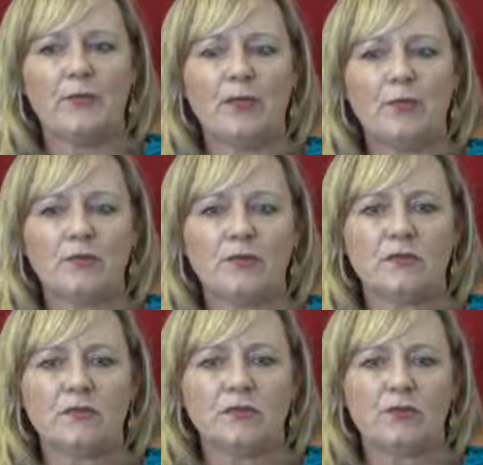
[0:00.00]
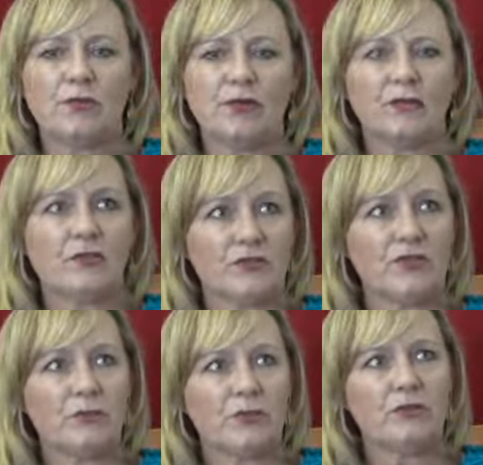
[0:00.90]
people's stories
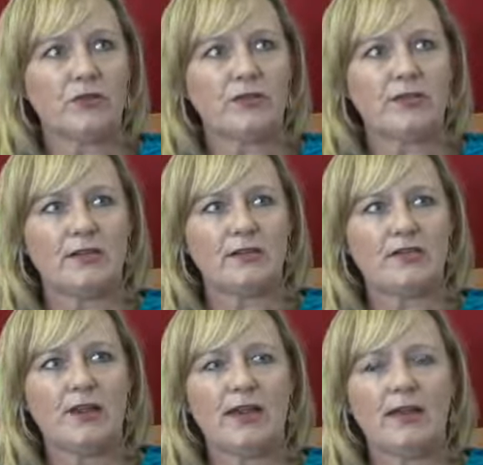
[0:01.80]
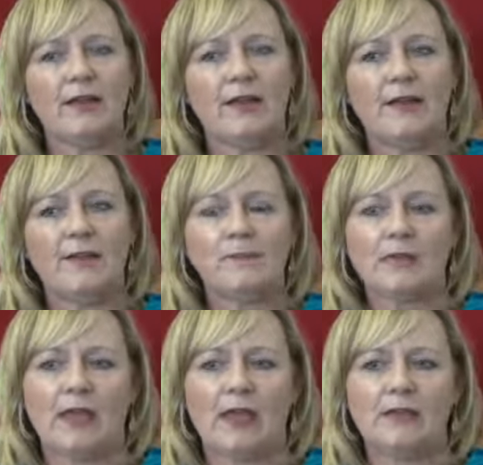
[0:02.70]
across the world, not just in Australia.
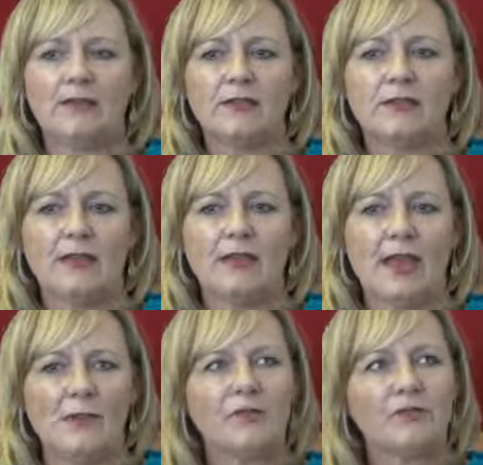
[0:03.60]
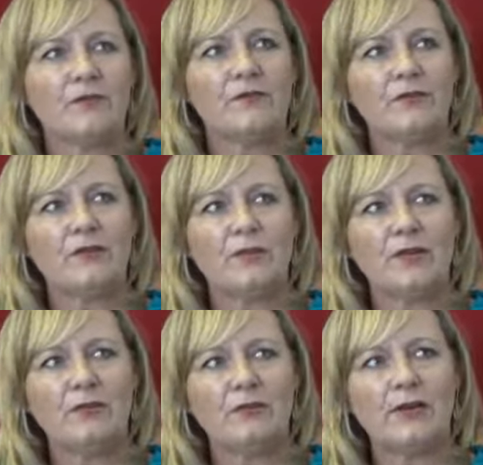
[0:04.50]
And I think Canberra's conference will
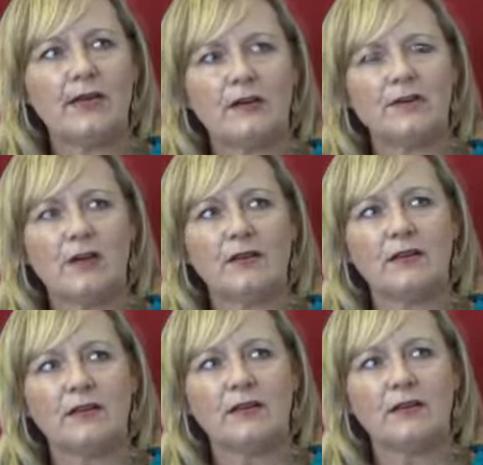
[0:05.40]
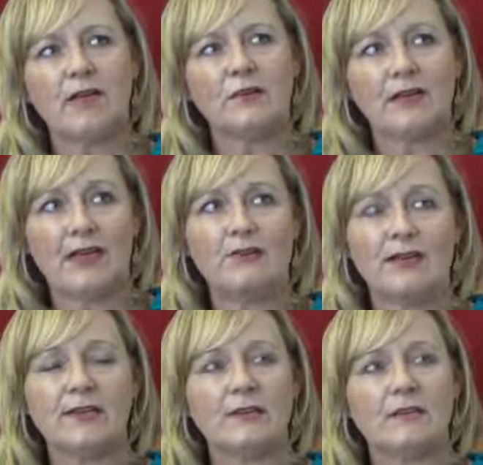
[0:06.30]
be really exciting for that
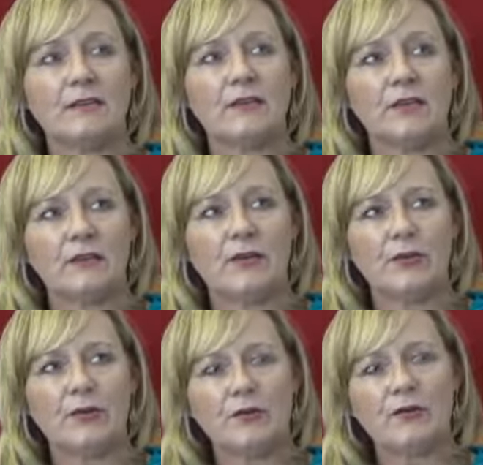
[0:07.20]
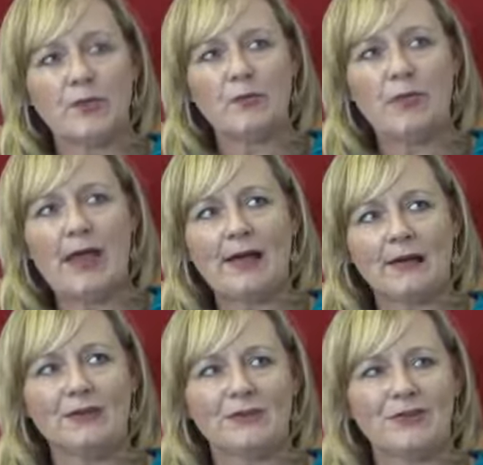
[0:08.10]
reason. I bring those people back.